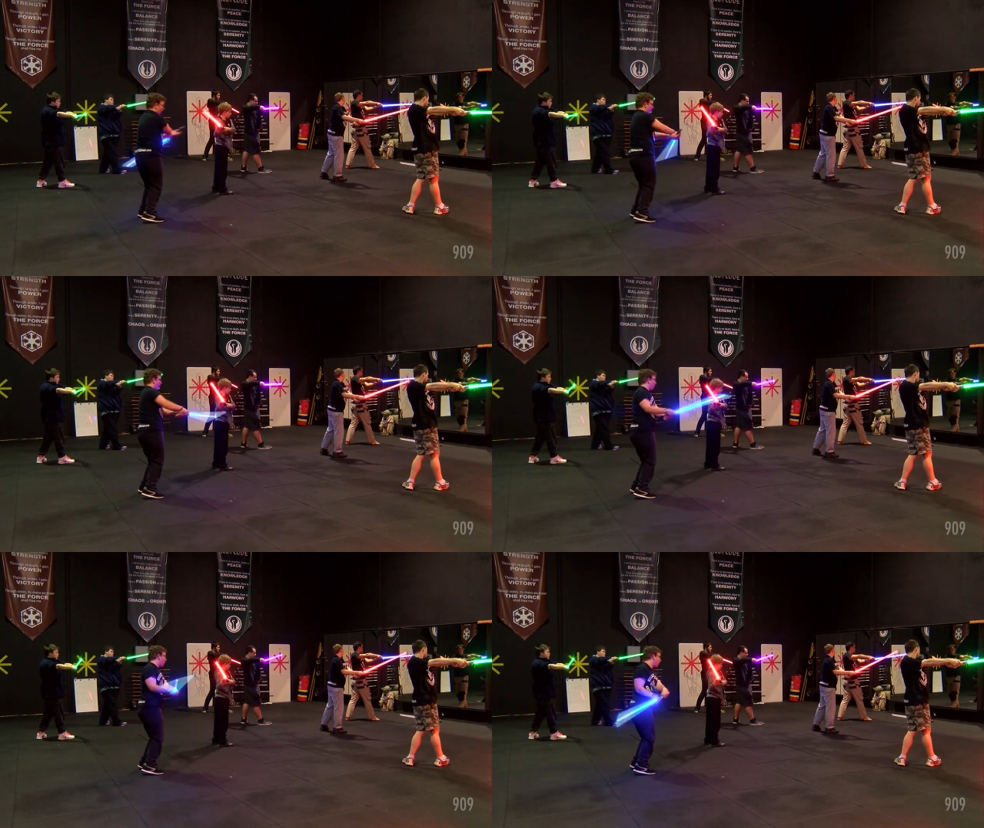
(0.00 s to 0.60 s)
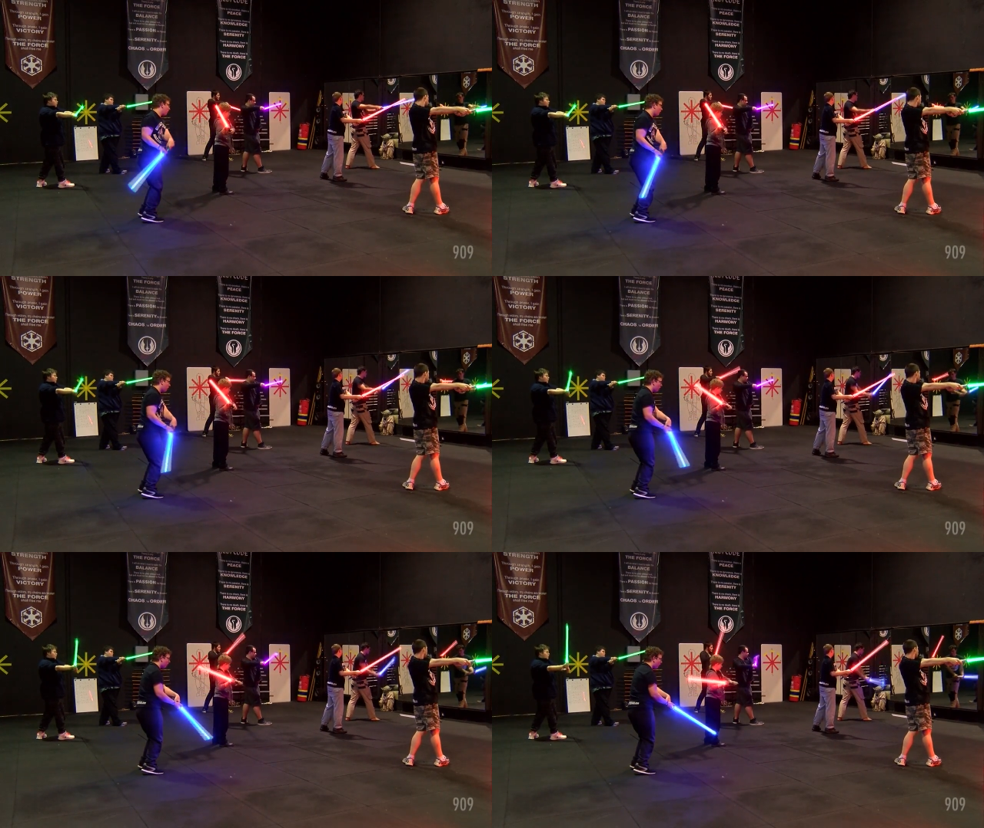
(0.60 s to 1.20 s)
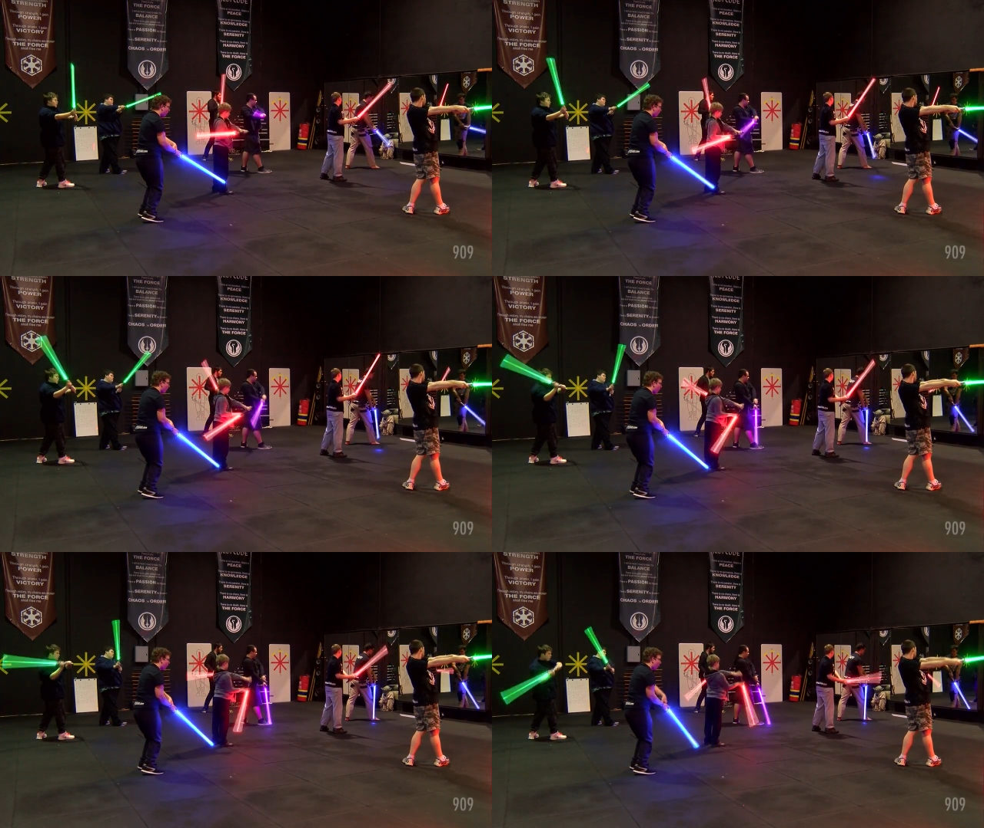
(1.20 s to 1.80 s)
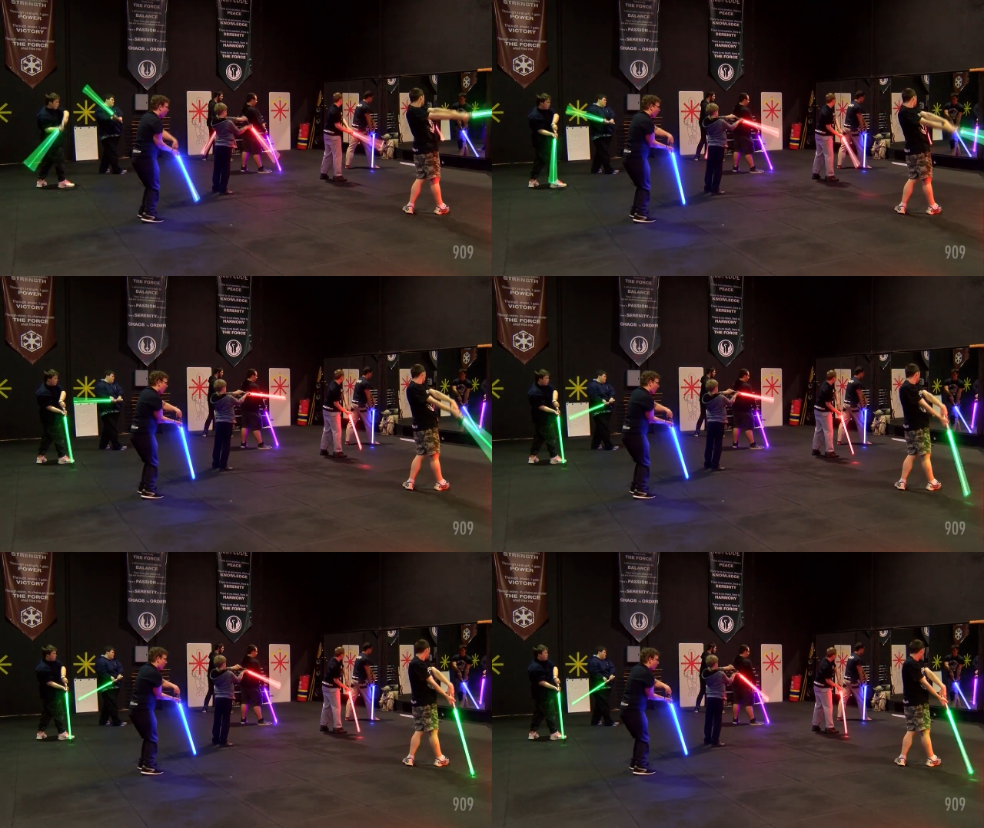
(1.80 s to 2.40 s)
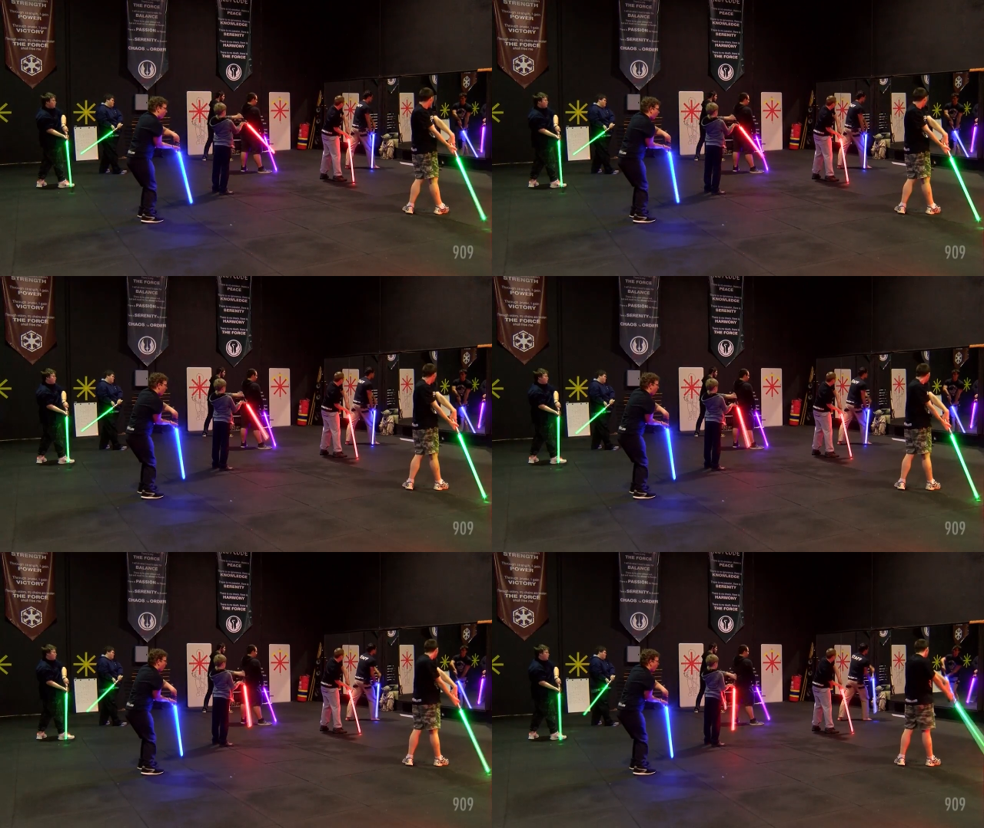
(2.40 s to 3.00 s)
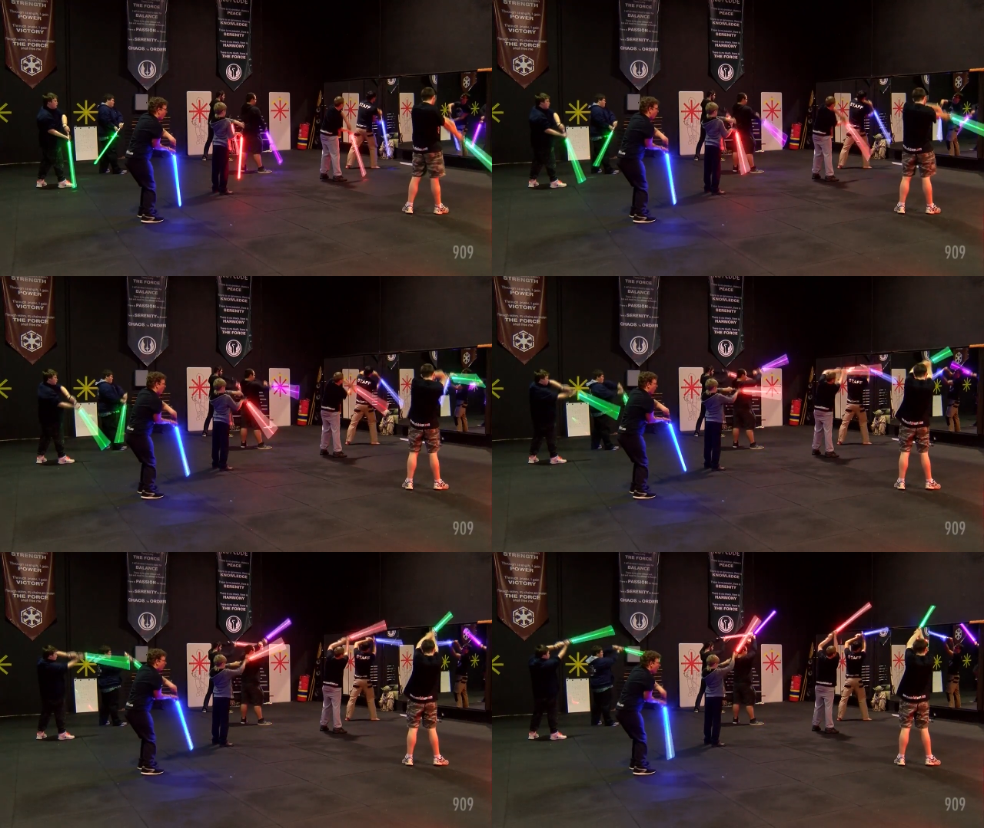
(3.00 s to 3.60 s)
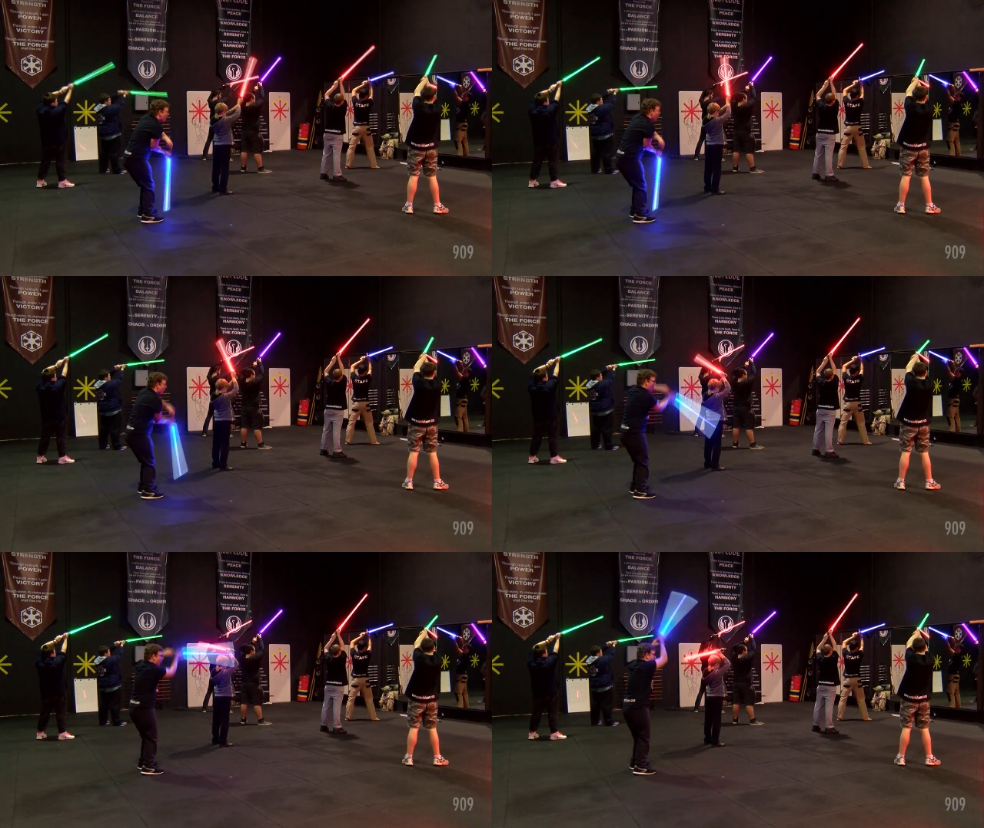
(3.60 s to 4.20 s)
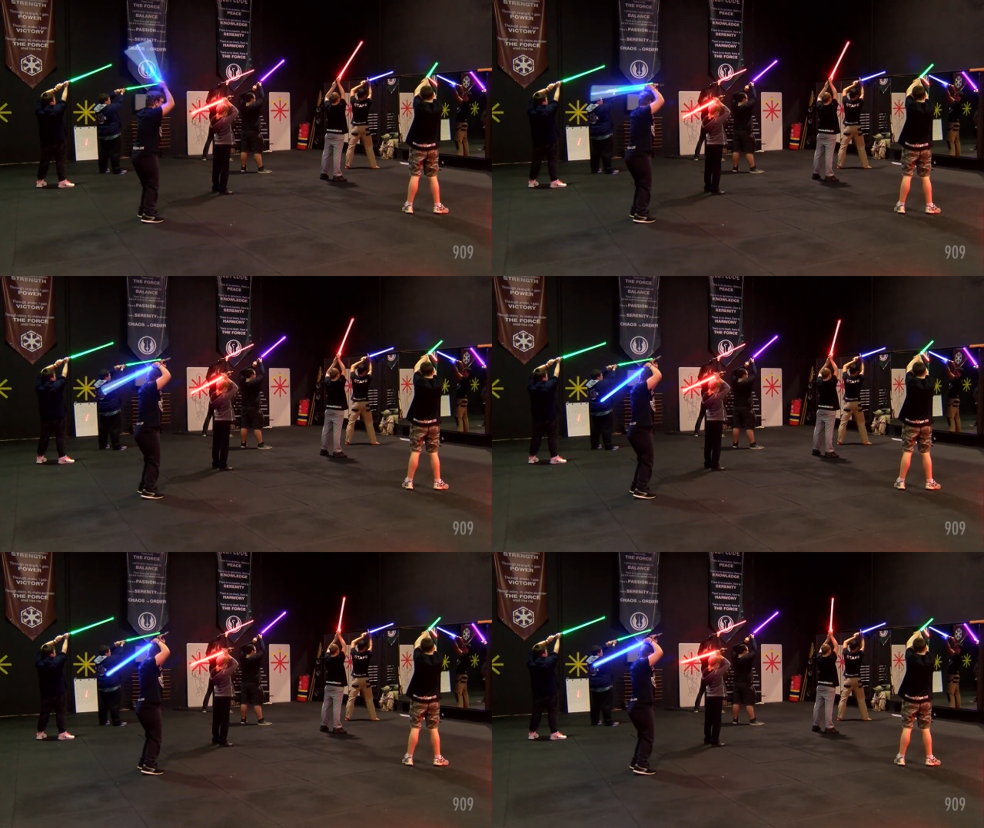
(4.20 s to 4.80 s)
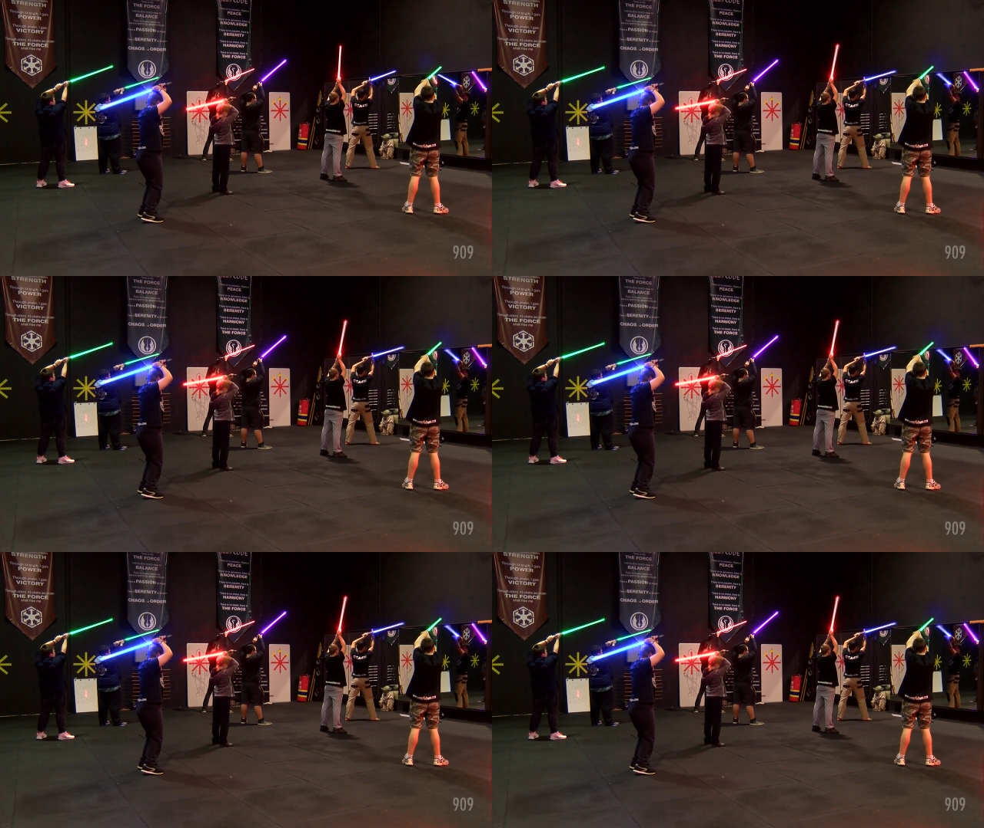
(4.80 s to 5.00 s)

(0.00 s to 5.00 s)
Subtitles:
Nobody's mouth can be seen.